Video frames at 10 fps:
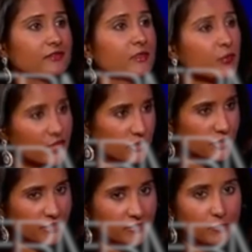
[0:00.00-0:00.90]

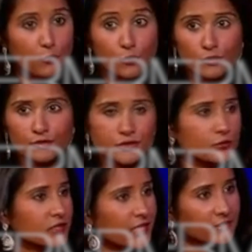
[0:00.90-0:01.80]
depression or
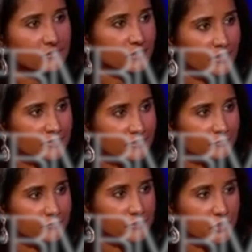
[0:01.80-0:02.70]
suicidal thoughts in the
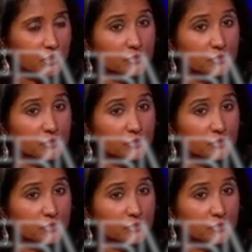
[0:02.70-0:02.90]
future.